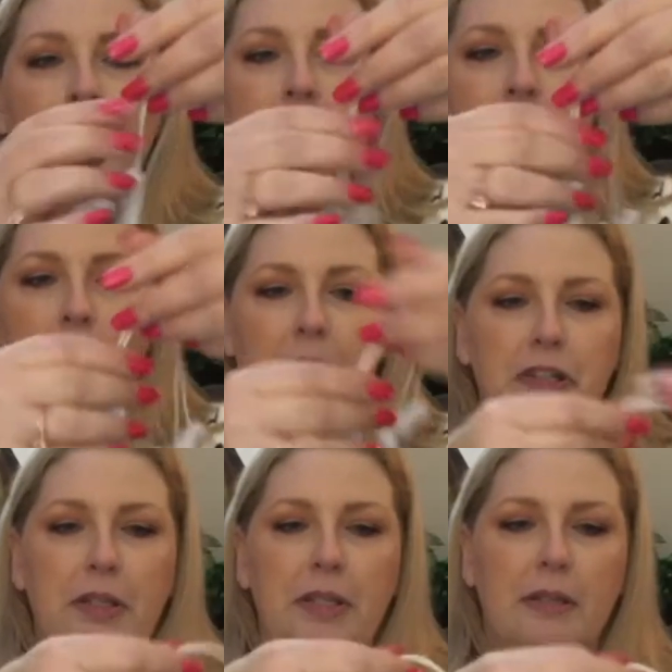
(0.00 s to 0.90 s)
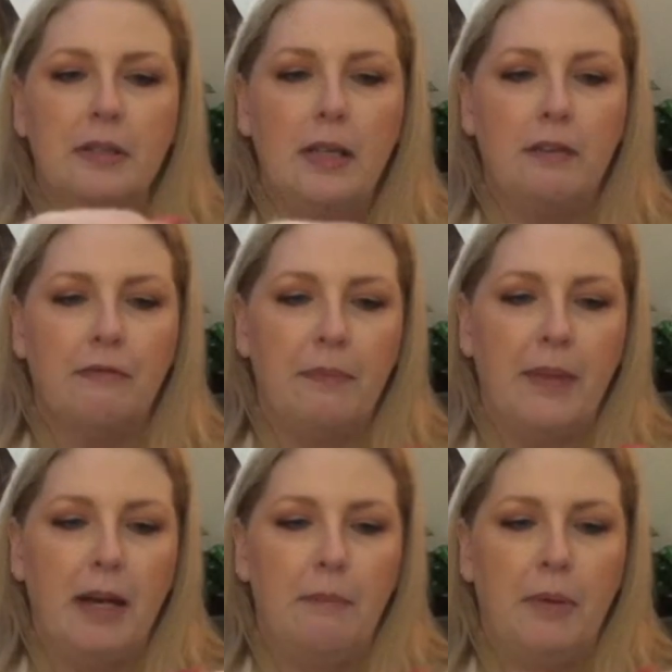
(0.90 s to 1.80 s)
So as you can see from
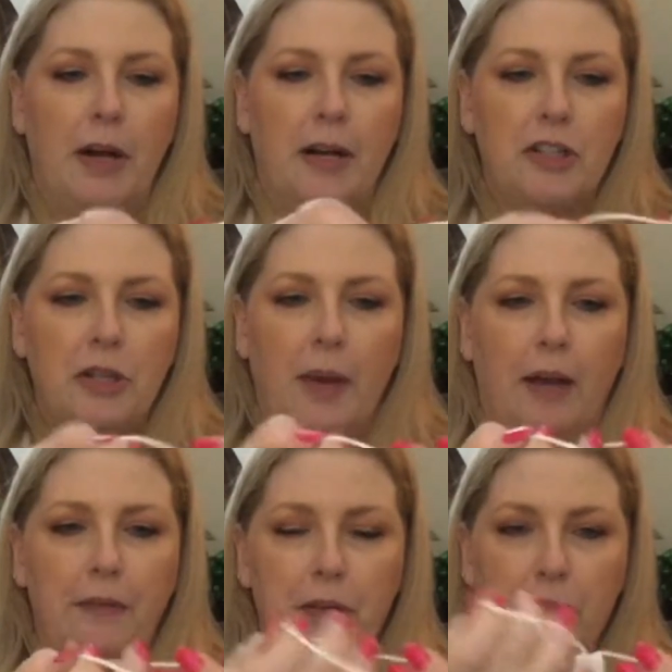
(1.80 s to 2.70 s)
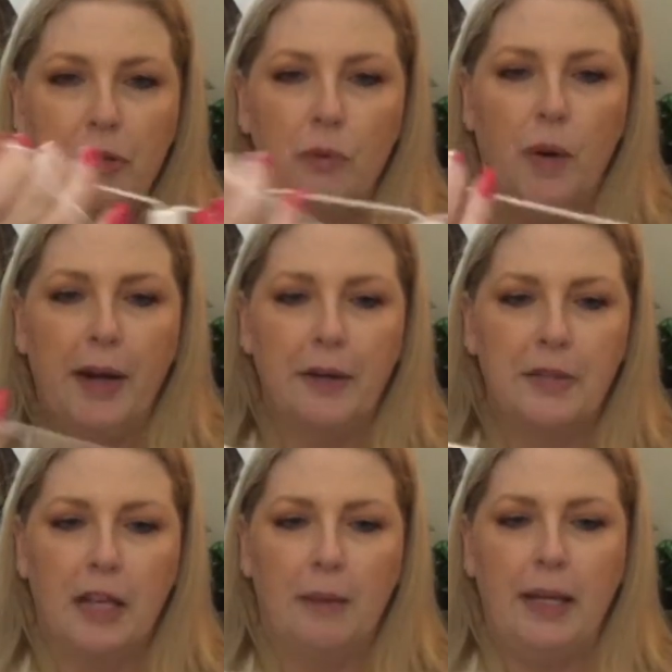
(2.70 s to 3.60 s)
that box, you have your two wires
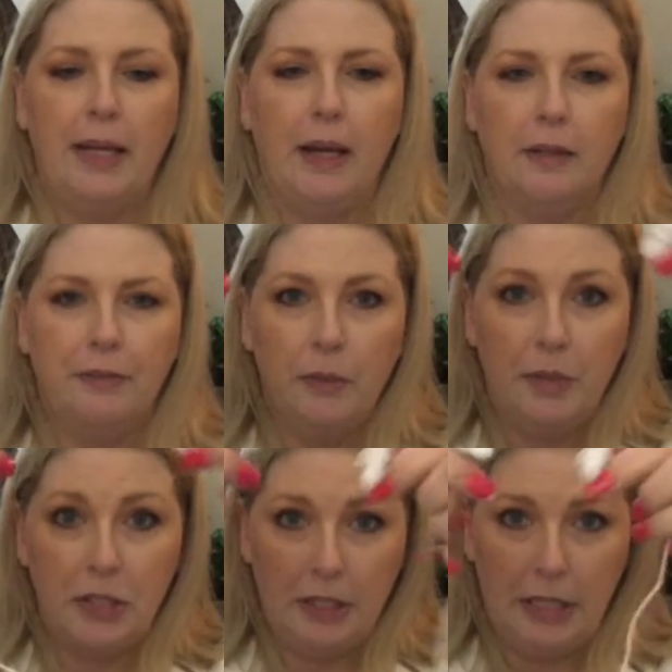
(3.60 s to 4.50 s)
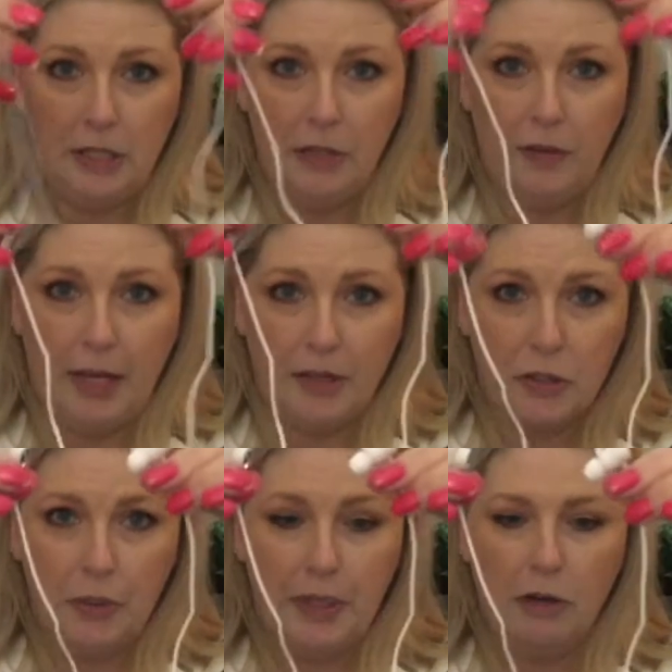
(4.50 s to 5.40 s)
coming out of it, which lead to the
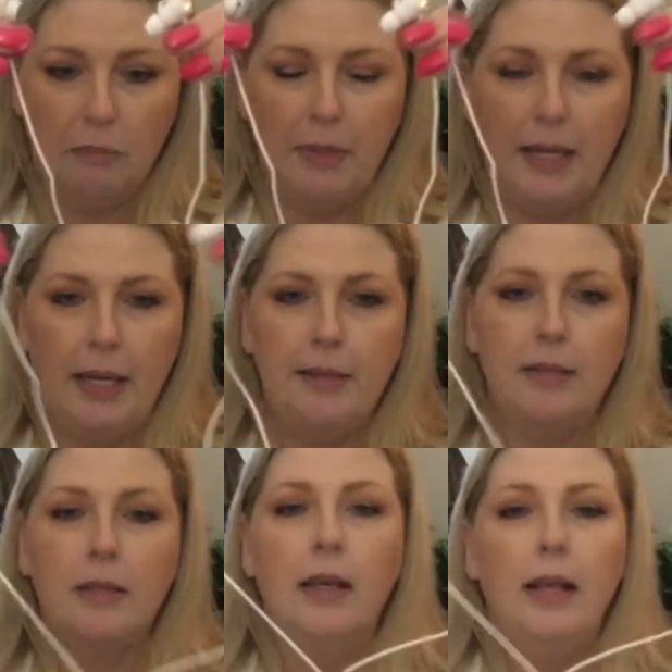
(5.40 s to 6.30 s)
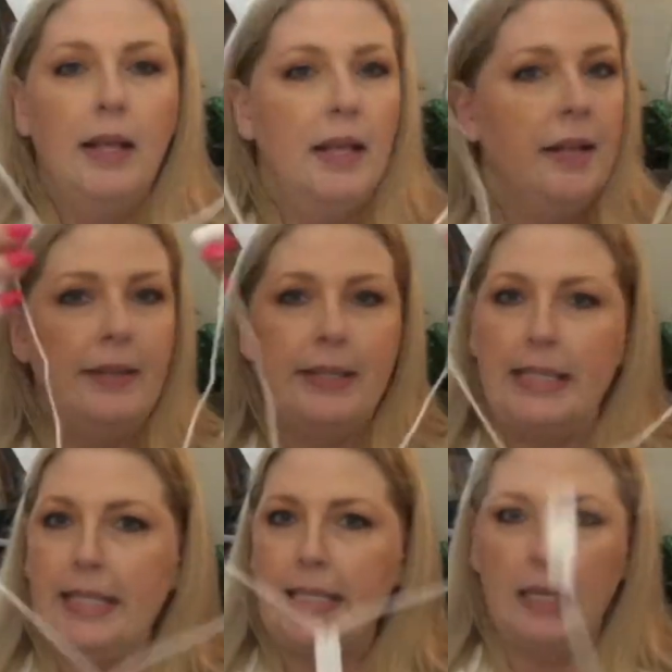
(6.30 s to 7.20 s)
actual earbuds. This
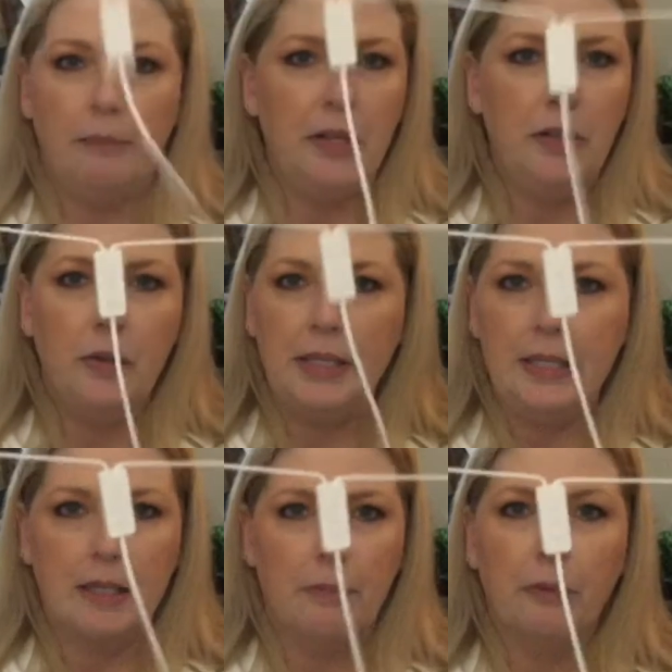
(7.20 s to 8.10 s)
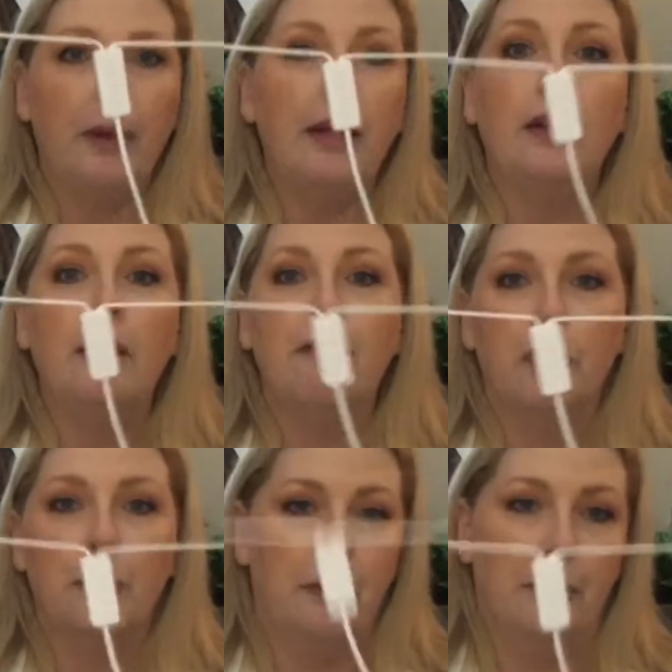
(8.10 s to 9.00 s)
isn't something you can separate any
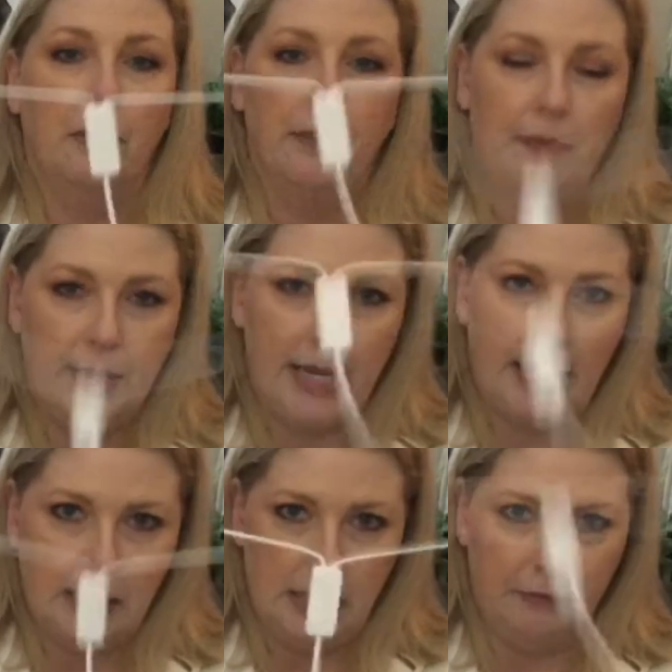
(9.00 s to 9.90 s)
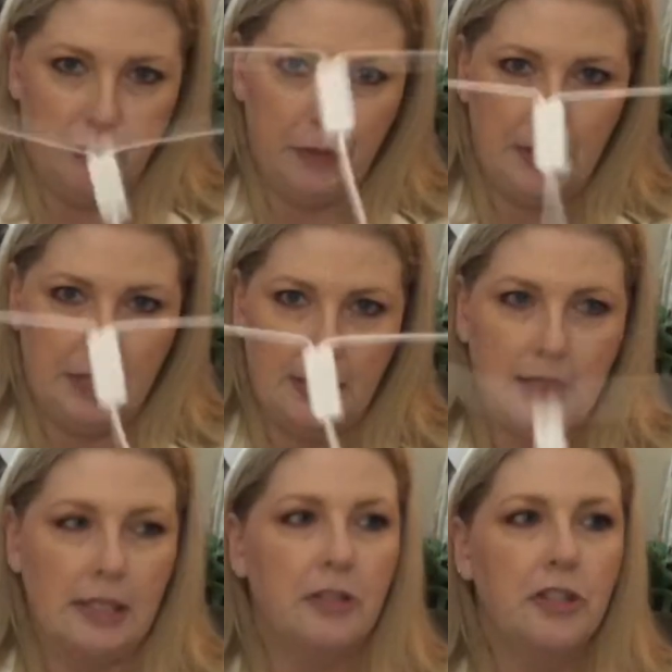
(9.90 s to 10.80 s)
further. That's the furthest
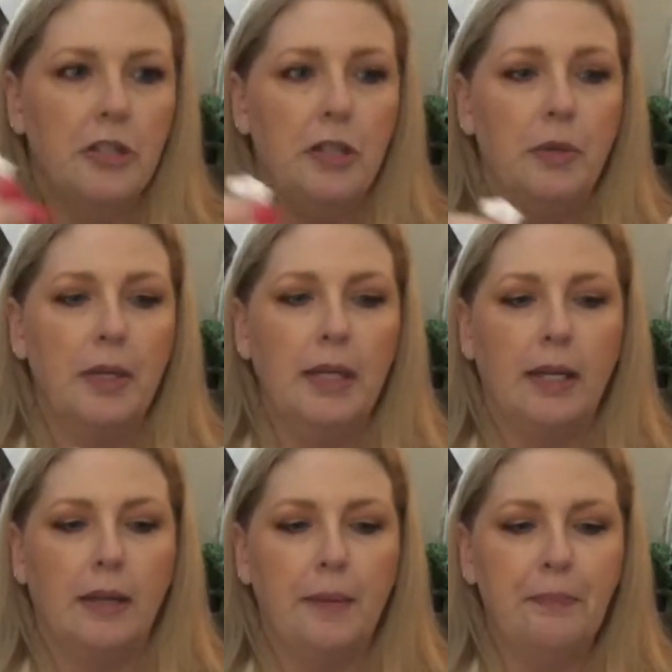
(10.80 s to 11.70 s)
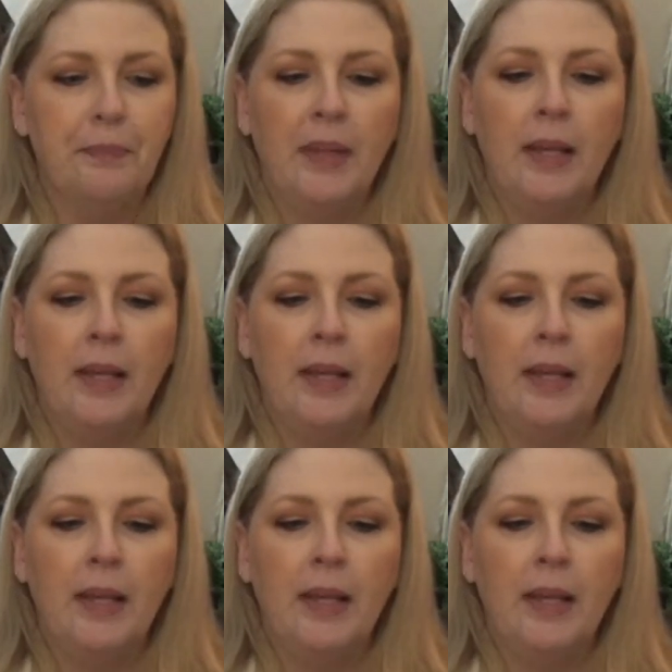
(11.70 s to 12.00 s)
distance that you can get them.